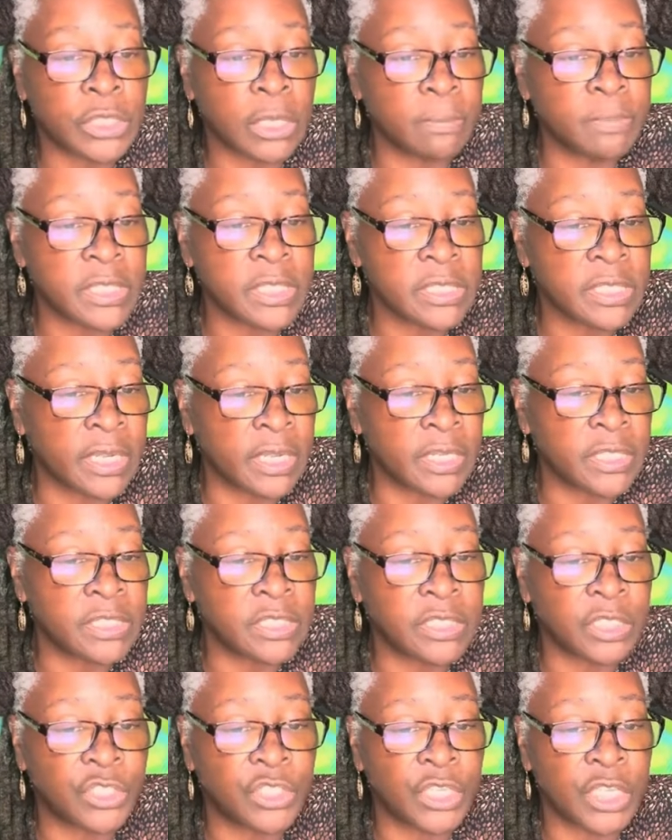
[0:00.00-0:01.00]
Some studies
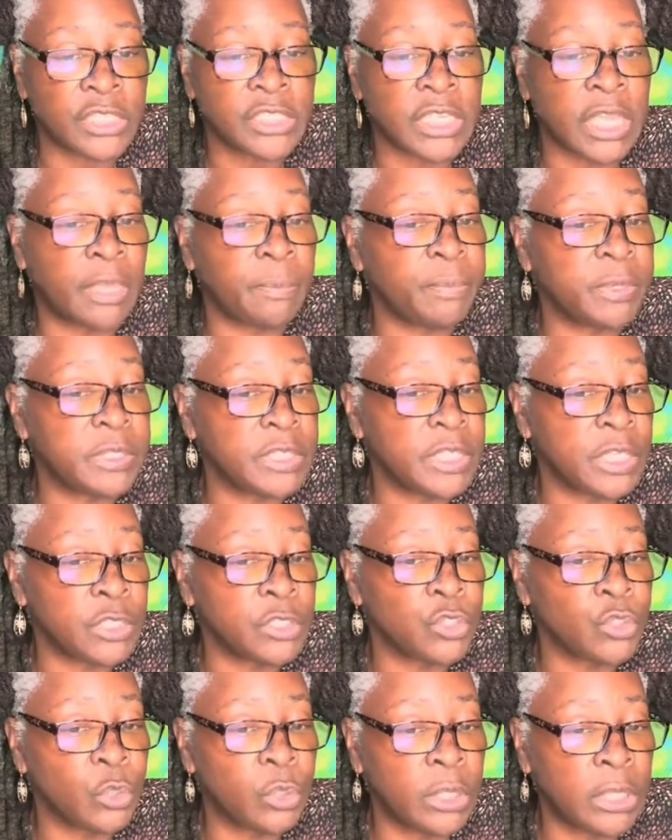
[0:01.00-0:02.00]
suggest a
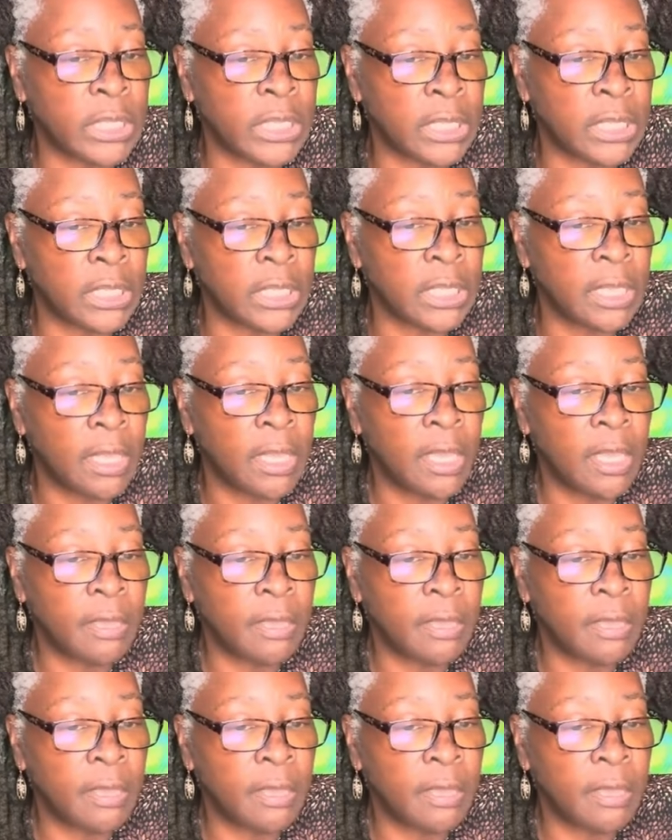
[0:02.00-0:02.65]
potential link